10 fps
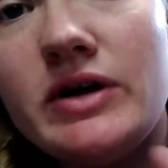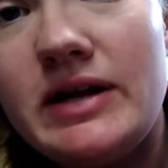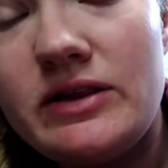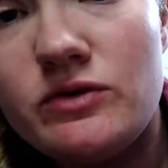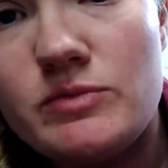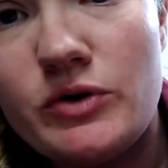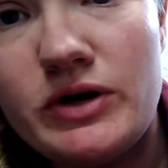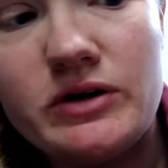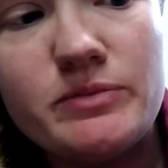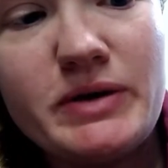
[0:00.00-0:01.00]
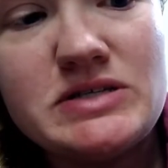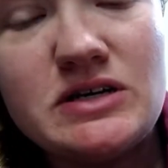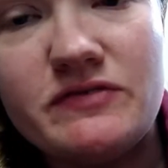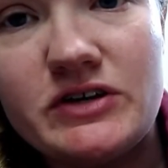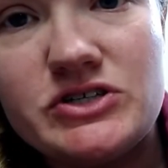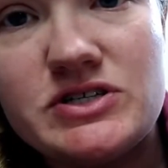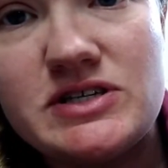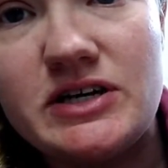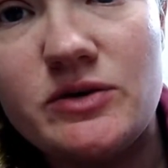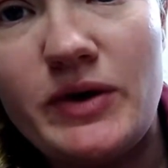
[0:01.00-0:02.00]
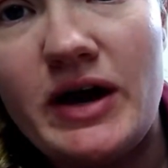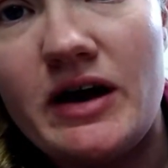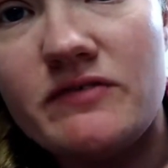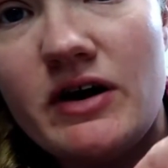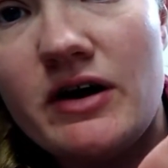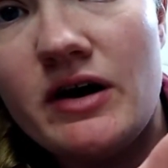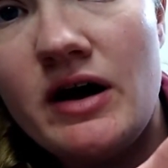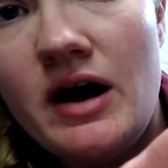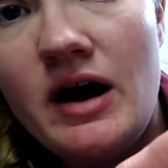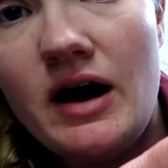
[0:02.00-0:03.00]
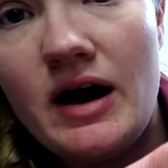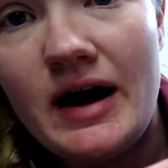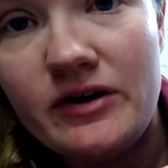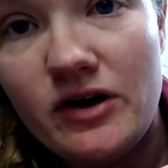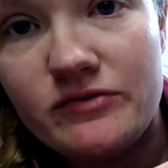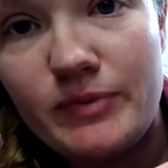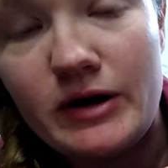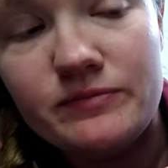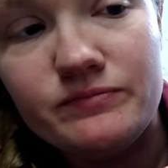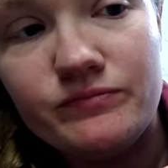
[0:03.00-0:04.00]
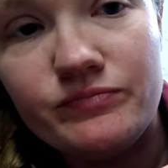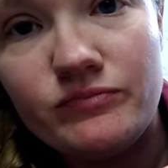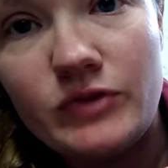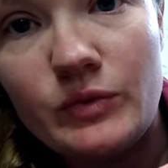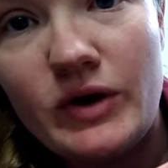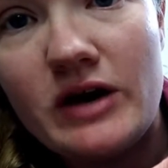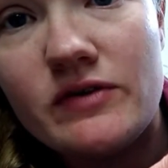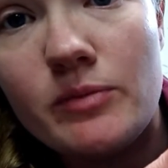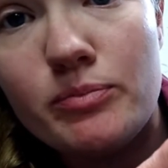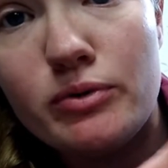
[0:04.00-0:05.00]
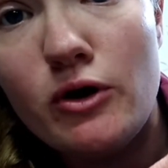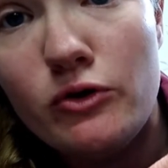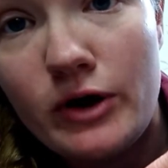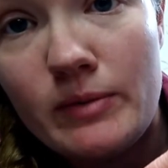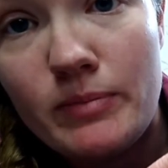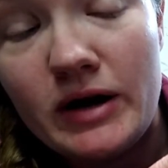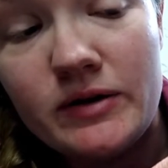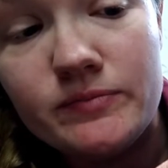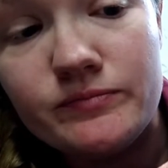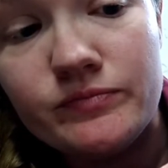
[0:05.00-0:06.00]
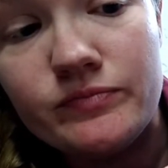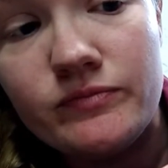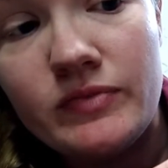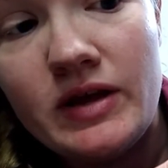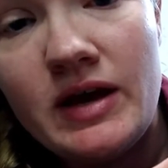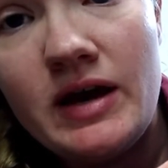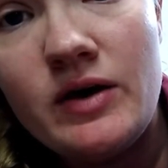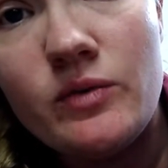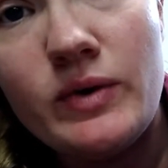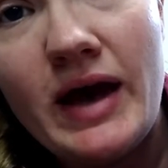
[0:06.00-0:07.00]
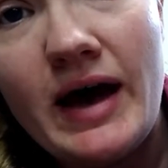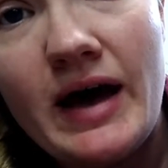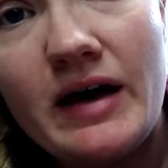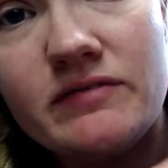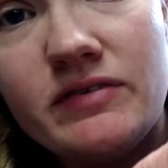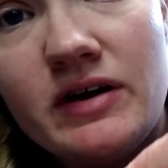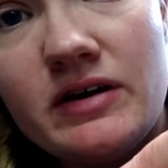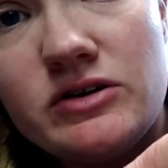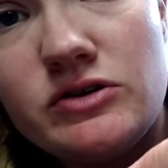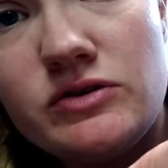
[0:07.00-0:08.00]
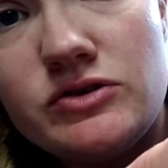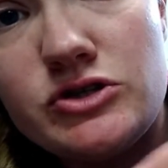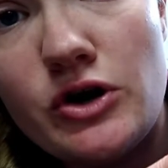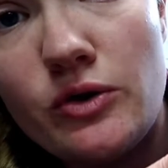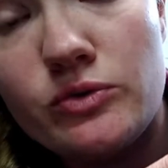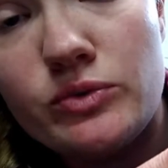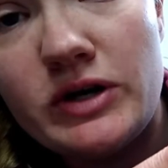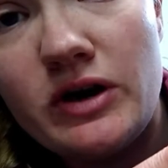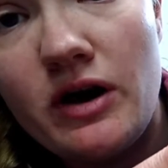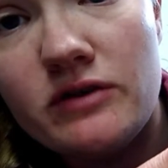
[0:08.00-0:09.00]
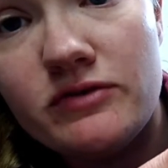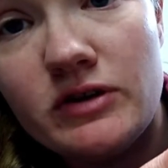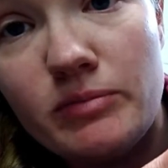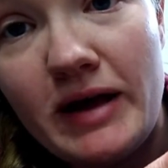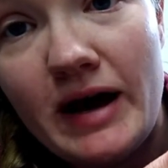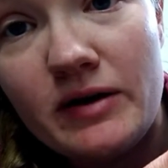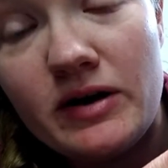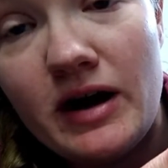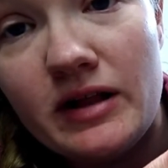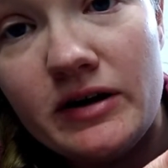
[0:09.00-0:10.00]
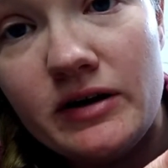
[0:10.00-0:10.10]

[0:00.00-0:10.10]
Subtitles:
at the remote here, the basic functions here, we have our on-off button, we have our program button, we have tone recall for the black collar,